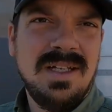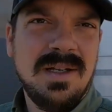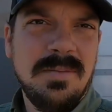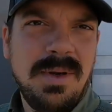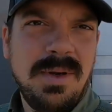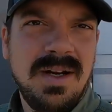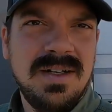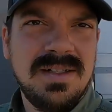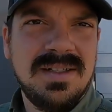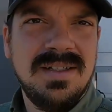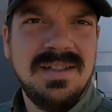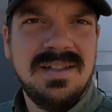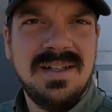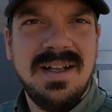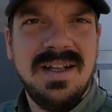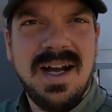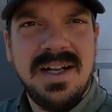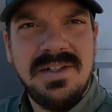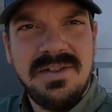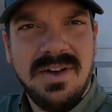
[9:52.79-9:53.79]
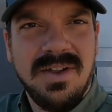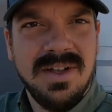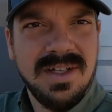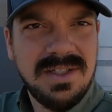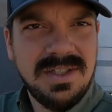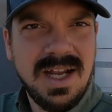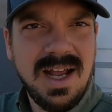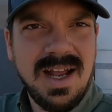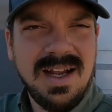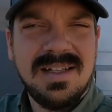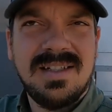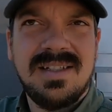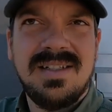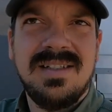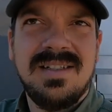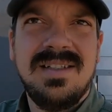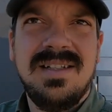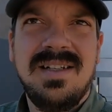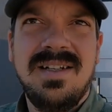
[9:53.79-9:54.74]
comparison to the hydraulic jacks